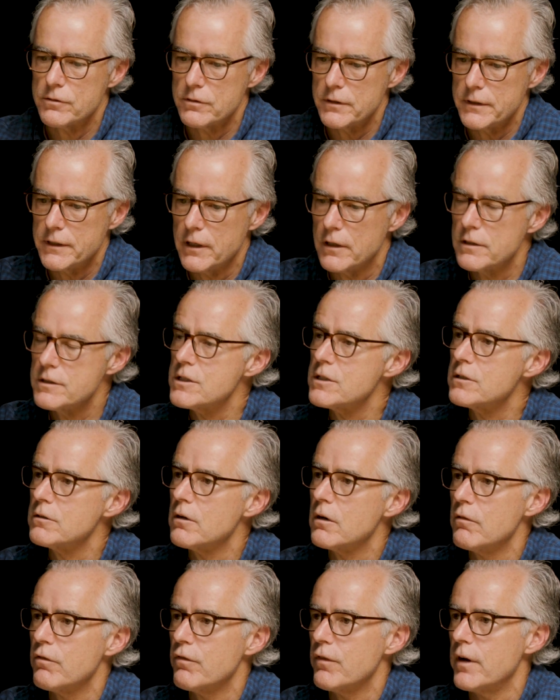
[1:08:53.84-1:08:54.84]
or the guns
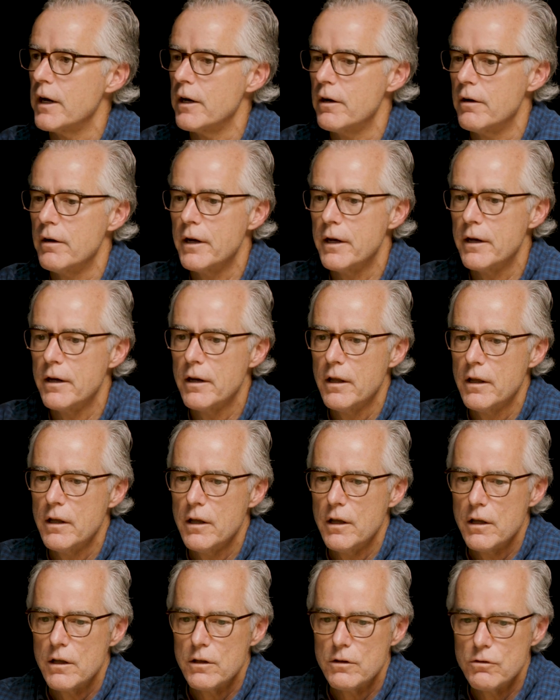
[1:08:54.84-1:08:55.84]
start firing,
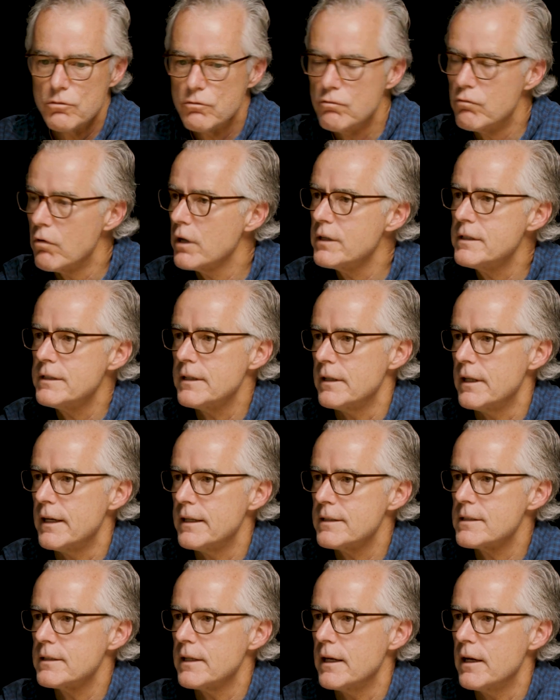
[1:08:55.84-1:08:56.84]
you run to
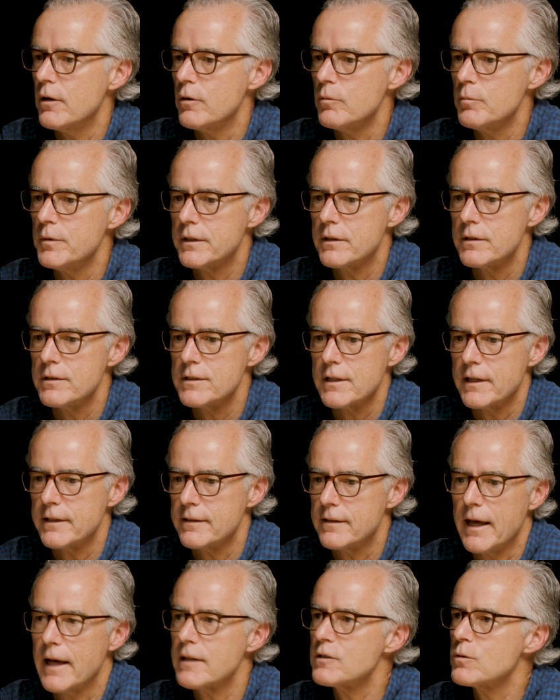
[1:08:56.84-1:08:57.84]
that sound because
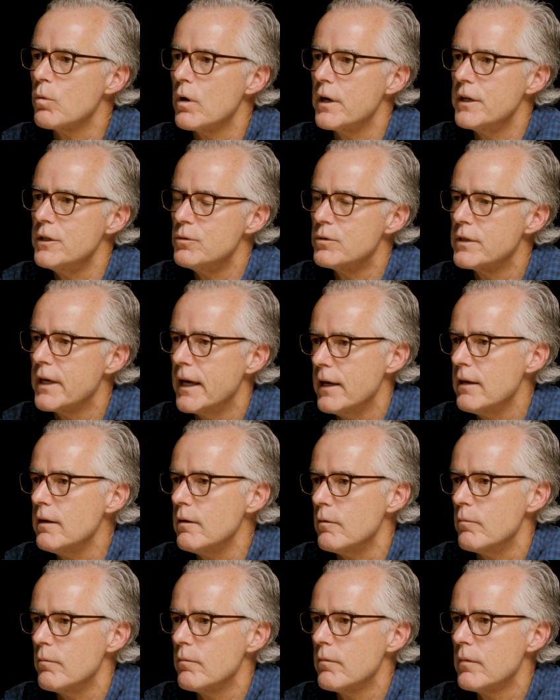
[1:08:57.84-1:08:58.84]
like that's why you
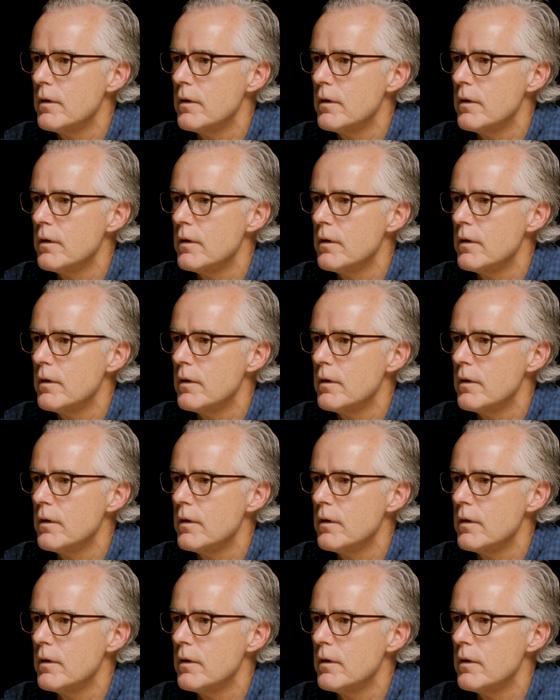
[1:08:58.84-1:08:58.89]
came.